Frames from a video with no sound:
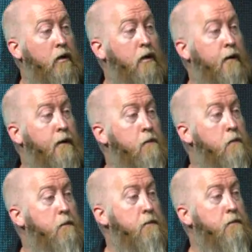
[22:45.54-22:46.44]

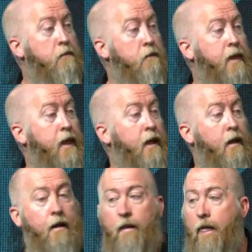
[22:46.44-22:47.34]

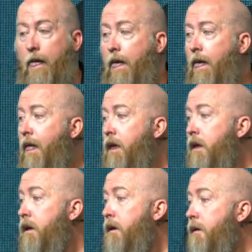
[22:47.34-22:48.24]

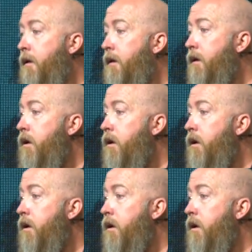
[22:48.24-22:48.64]
Nobody speaks.